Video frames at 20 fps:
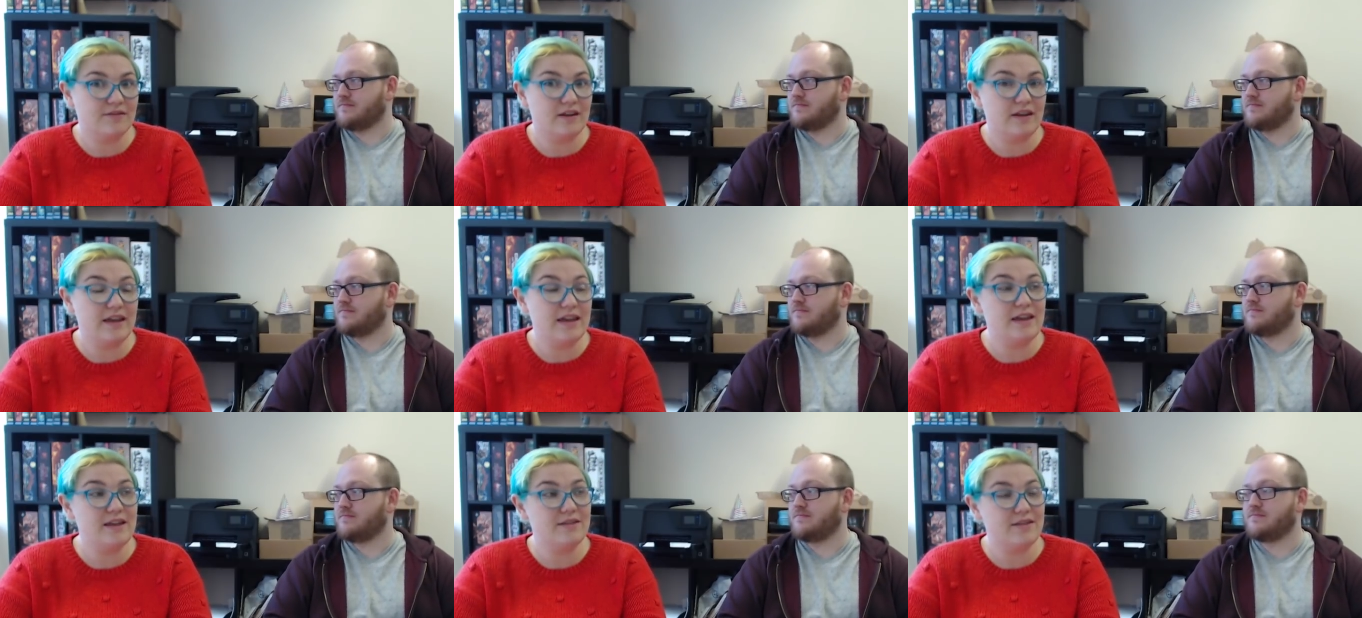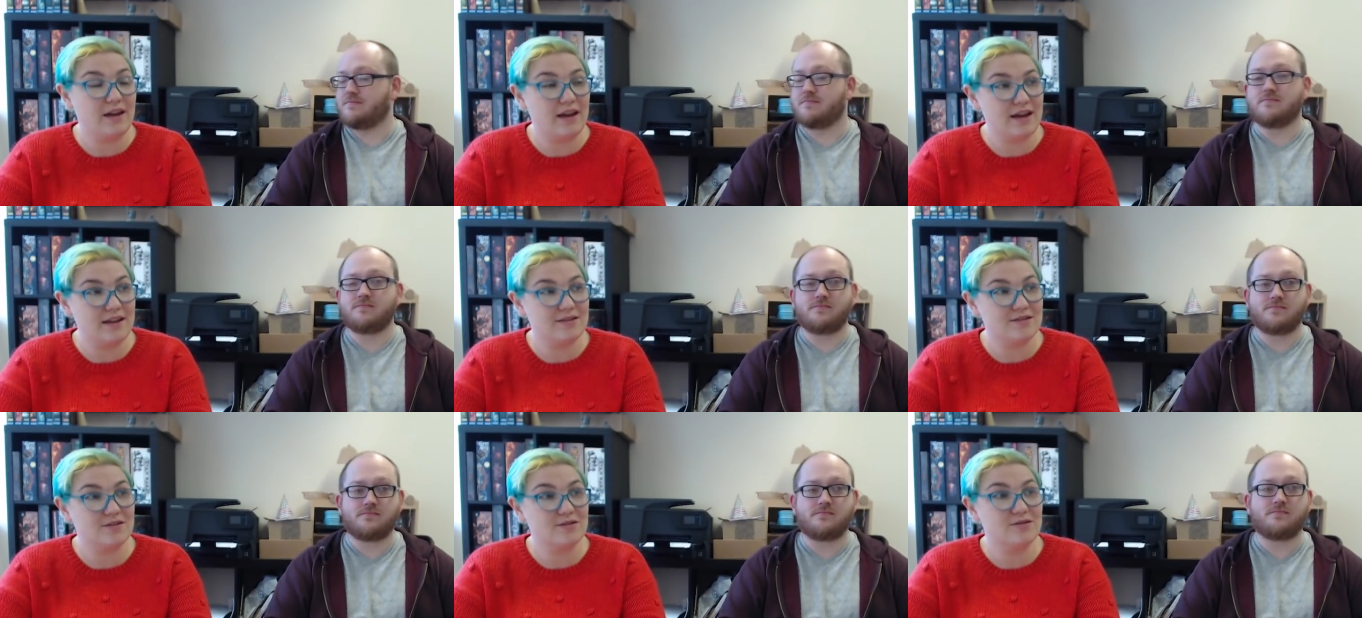Speaker 1: either
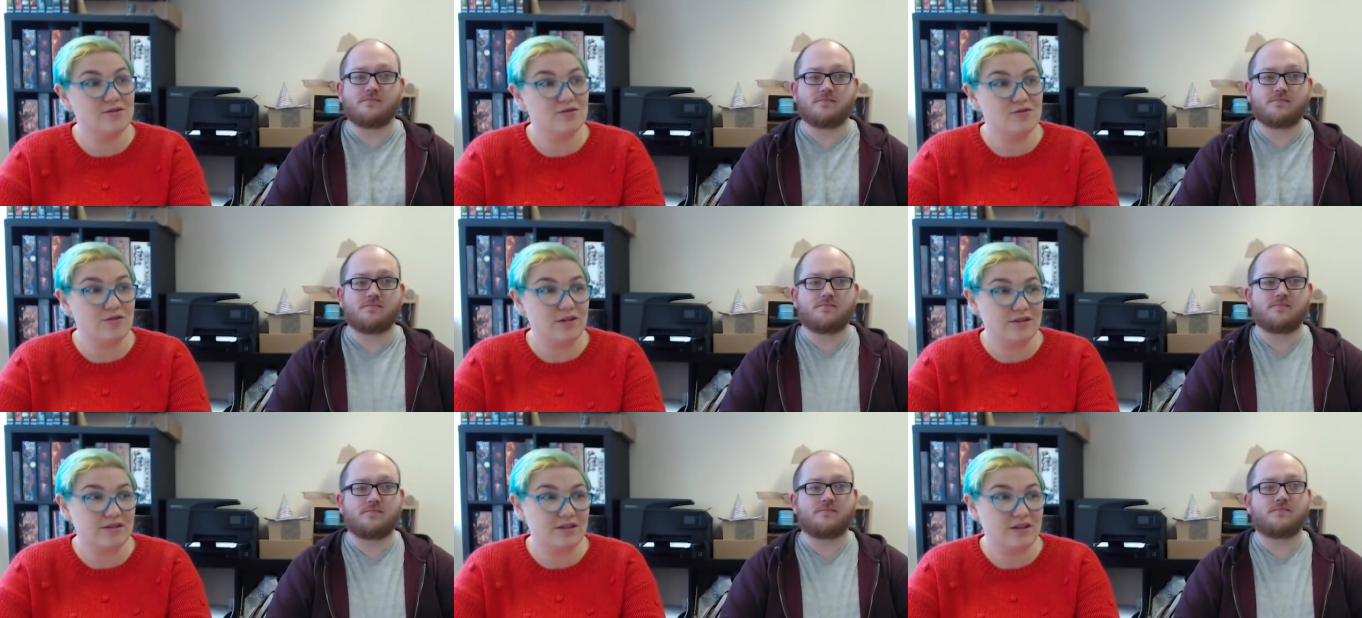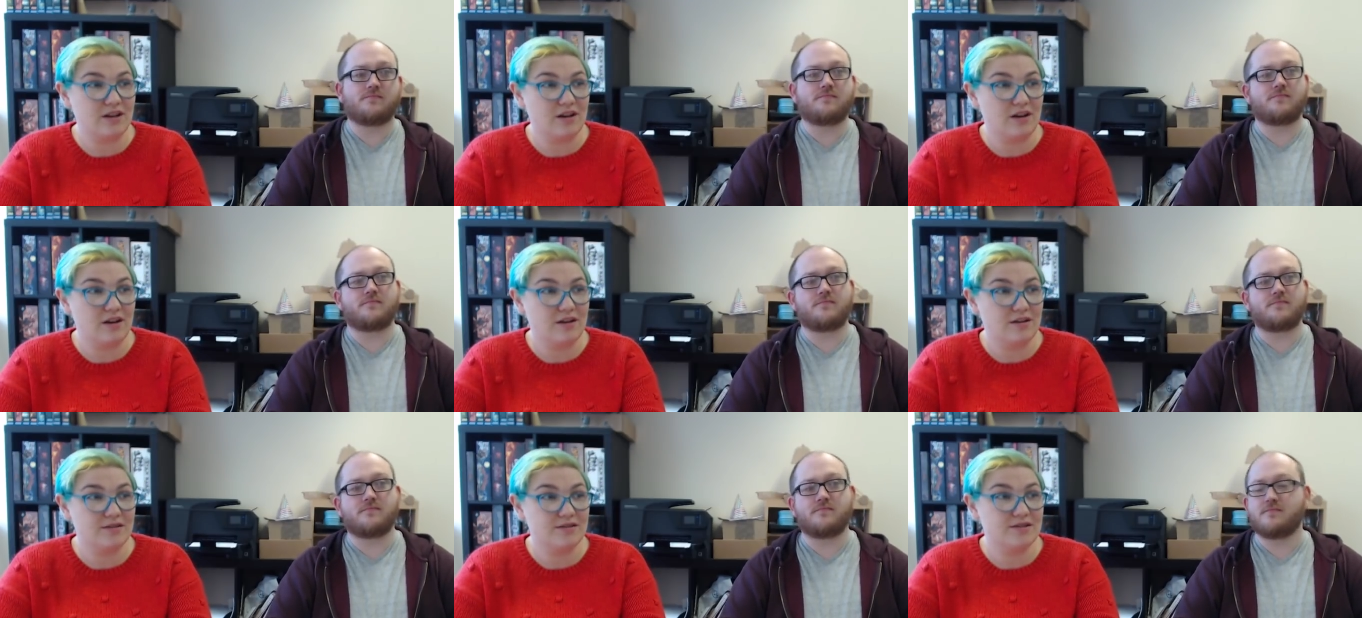has constructor
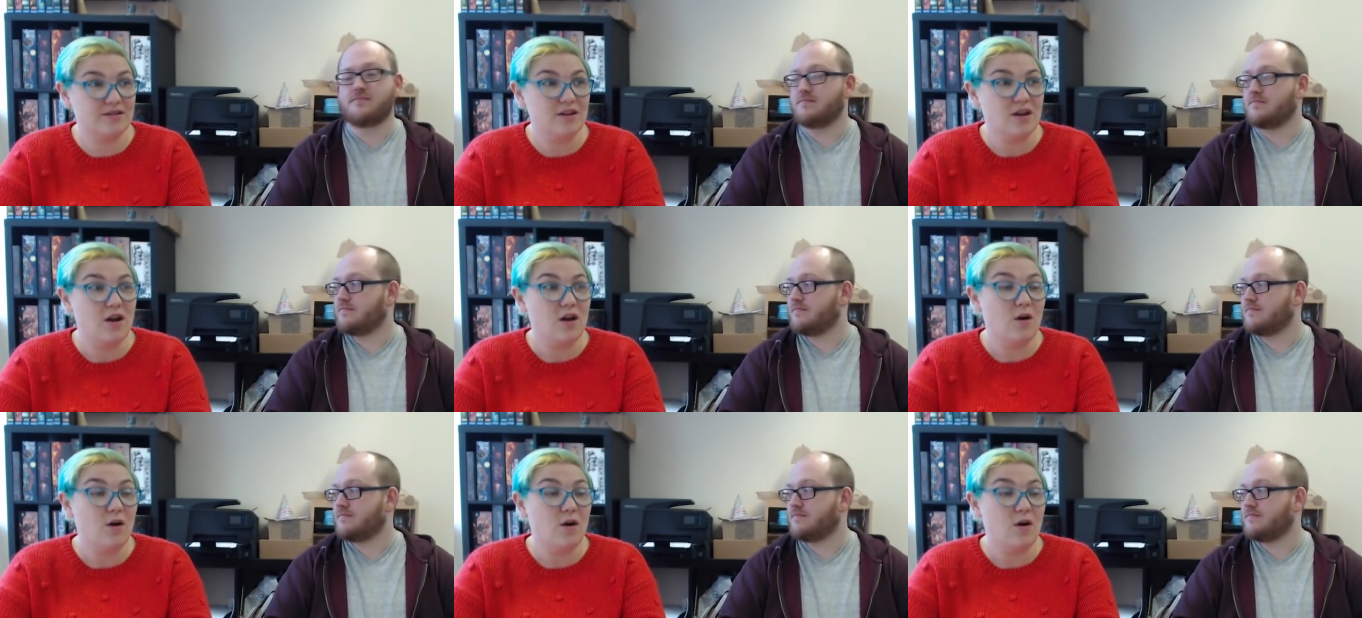cards